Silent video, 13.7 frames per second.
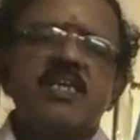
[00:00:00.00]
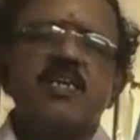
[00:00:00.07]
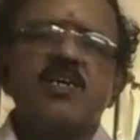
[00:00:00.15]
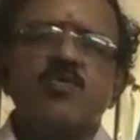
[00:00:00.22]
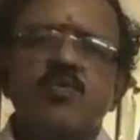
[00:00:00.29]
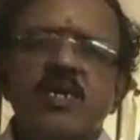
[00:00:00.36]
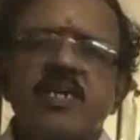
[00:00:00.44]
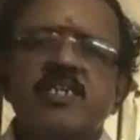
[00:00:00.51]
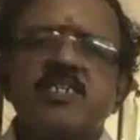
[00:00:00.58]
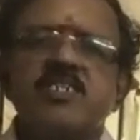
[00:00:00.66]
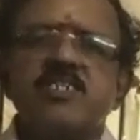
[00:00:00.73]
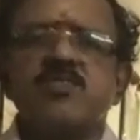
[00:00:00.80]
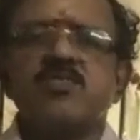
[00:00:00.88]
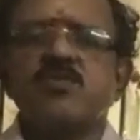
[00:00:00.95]
Then
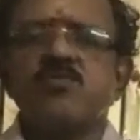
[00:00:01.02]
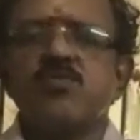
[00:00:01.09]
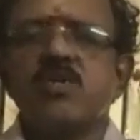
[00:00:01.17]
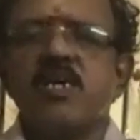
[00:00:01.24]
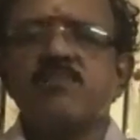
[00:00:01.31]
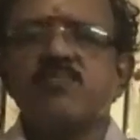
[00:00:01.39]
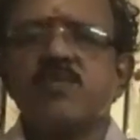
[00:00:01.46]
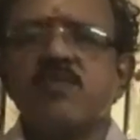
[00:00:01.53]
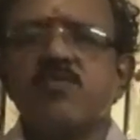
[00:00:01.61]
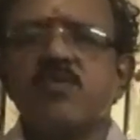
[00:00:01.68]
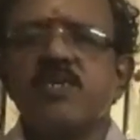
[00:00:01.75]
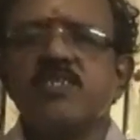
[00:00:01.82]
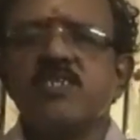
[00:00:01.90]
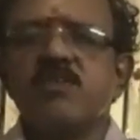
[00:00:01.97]
collisions, two types of
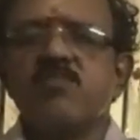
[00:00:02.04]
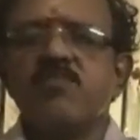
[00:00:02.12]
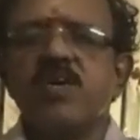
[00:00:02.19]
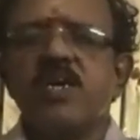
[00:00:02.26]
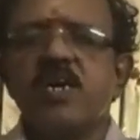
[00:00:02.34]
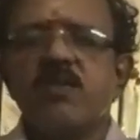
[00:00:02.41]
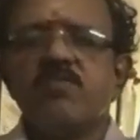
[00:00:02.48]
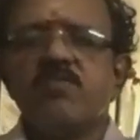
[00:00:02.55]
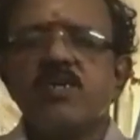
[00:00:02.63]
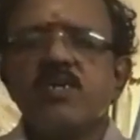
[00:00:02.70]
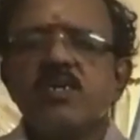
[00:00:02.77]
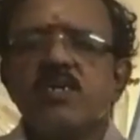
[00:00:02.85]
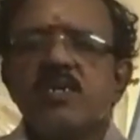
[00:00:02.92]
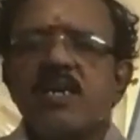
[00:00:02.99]
collision we have,
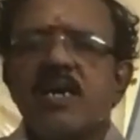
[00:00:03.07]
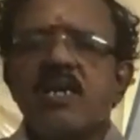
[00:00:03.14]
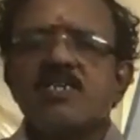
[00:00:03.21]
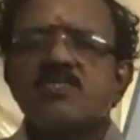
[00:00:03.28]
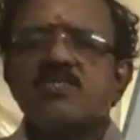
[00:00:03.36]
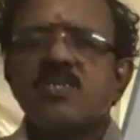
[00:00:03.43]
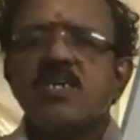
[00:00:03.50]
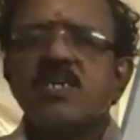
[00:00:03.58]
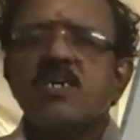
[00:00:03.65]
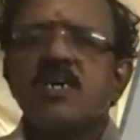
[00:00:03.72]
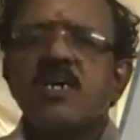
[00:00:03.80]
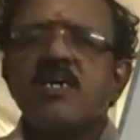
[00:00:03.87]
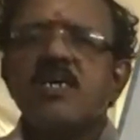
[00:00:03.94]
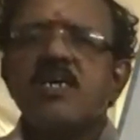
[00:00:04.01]
elastic
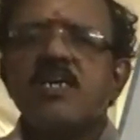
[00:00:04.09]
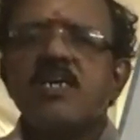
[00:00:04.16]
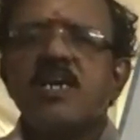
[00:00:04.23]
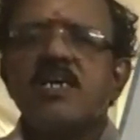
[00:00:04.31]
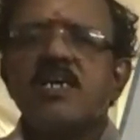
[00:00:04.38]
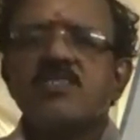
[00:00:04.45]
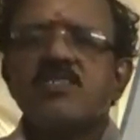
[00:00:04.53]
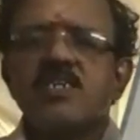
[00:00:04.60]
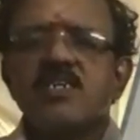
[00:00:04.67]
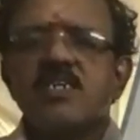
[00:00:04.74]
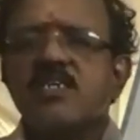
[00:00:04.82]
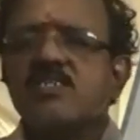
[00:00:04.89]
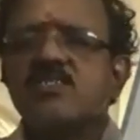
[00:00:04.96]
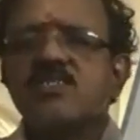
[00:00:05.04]
and inelastic
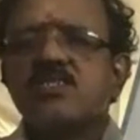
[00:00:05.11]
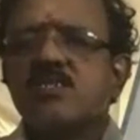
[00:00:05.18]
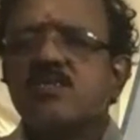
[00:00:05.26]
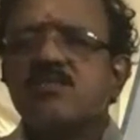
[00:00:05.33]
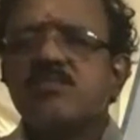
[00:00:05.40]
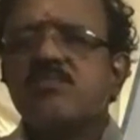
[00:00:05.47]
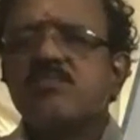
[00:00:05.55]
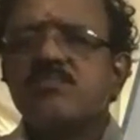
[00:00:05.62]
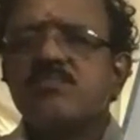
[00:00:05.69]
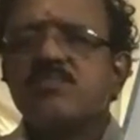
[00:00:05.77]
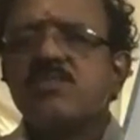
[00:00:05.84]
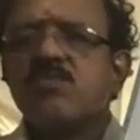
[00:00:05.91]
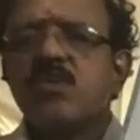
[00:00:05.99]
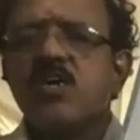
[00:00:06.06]
energy.
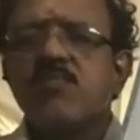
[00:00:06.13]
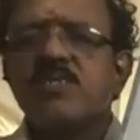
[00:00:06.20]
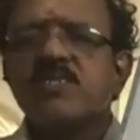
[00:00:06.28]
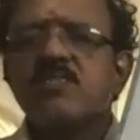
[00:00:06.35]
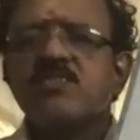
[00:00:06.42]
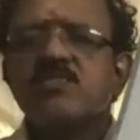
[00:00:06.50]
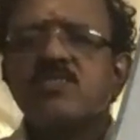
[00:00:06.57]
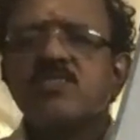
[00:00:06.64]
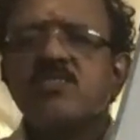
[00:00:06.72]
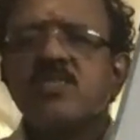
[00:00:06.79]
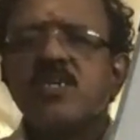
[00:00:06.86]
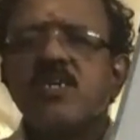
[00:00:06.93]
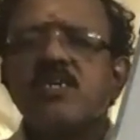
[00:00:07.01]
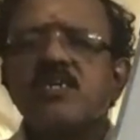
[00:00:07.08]
Okay, this
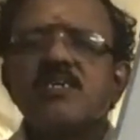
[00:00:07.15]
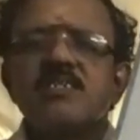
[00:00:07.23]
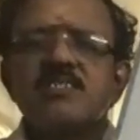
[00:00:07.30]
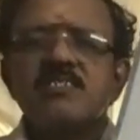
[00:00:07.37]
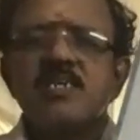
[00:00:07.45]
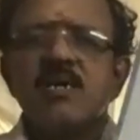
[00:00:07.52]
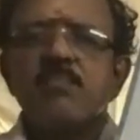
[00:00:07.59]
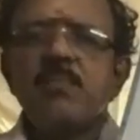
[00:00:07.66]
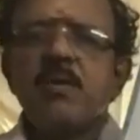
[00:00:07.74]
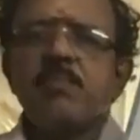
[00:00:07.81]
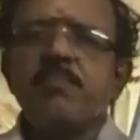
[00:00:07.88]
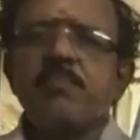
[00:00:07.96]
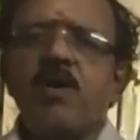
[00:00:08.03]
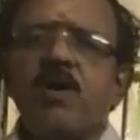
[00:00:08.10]
is the sum
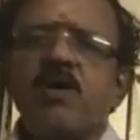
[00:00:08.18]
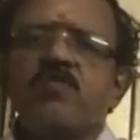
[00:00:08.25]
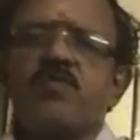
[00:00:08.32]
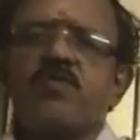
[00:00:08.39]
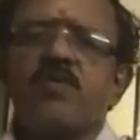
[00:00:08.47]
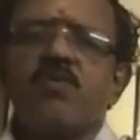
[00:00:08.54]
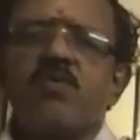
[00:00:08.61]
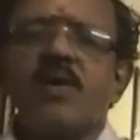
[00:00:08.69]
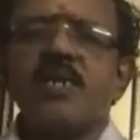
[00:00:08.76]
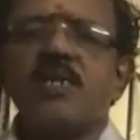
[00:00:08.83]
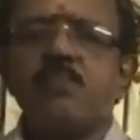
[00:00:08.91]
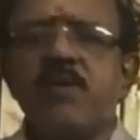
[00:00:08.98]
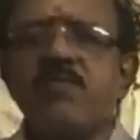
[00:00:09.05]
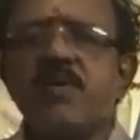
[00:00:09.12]
up of
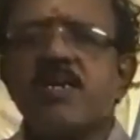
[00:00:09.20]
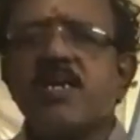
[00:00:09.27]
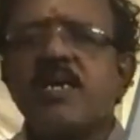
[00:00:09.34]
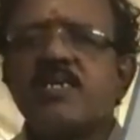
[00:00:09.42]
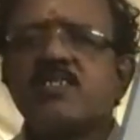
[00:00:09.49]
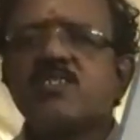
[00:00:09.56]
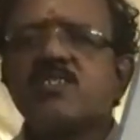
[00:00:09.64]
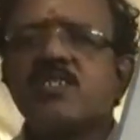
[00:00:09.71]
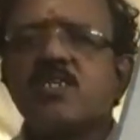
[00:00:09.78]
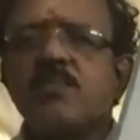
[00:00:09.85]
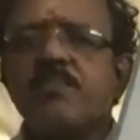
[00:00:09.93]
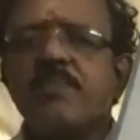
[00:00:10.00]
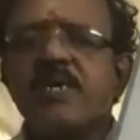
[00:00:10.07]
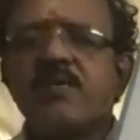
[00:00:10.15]
work power energy
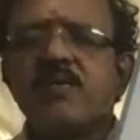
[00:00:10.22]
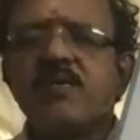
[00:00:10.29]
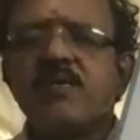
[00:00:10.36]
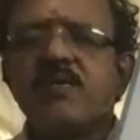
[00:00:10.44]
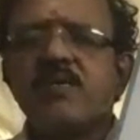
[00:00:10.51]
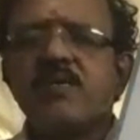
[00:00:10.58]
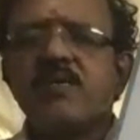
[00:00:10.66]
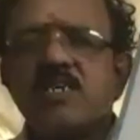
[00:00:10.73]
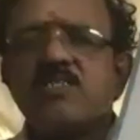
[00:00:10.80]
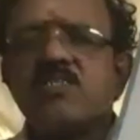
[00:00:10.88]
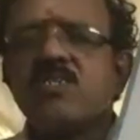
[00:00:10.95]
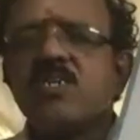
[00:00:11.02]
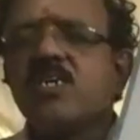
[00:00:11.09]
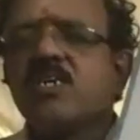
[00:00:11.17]
topic. Very
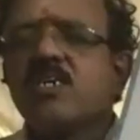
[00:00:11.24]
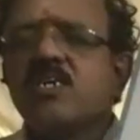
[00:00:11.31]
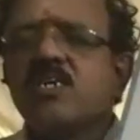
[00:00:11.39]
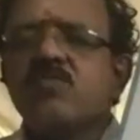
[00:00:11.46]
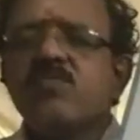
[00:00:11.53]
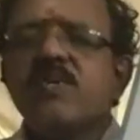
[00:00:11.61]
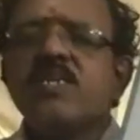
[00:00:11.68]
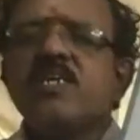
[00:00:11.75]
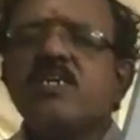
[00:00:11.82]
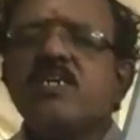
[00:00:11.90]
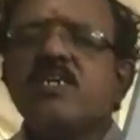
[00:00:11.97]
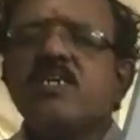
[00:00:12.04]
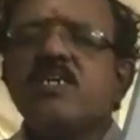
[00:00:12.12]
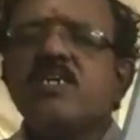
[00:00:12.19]
interesting, very
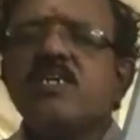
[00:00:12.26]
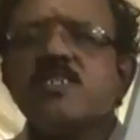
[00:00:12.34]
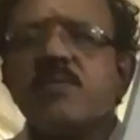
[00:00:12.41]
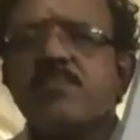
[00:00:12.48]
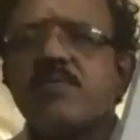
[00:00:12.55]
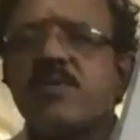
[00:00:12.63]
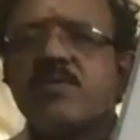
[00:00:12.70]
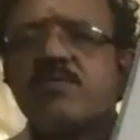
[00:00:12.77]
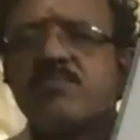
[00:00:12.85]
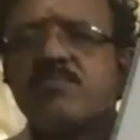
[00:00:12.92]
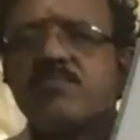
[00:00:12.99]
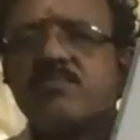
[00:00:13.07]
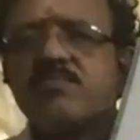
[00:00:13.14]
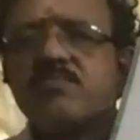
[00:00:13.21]
easy chapter.
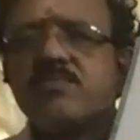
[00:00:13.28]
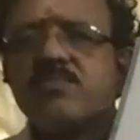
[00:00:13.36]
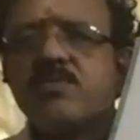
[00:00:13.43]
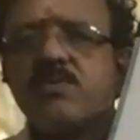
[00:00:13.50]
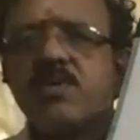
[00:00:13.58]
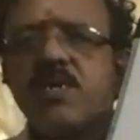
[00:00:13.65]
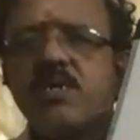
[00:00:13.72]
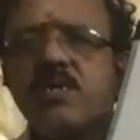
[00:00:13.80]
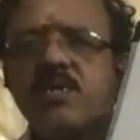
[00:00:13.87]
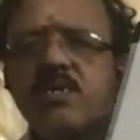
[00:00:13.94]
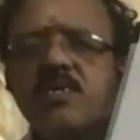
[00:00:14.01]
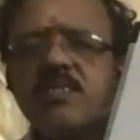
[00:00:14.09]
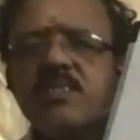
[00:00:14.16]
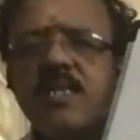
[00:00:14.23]
Okay,
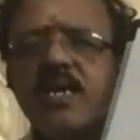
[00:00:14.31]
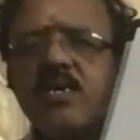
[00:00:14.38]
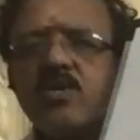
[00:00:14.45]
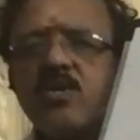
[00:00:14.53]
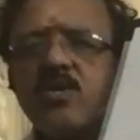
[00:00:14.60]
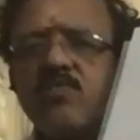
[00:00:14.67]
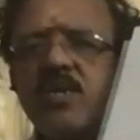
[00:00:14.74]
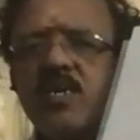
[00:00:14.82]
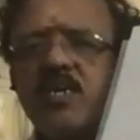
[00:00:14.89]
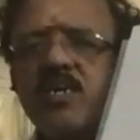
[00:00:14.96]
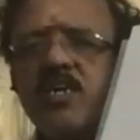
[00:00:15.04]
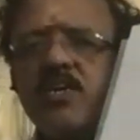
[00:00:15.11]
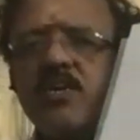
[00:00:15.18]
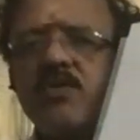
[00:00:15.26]
thank you. We'll
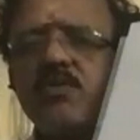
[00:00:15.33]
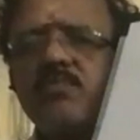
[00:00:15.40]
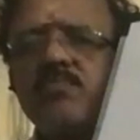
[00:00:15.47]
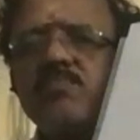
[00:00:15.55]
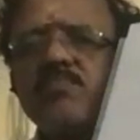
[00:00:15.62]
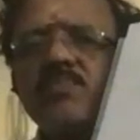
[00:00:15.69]
continue.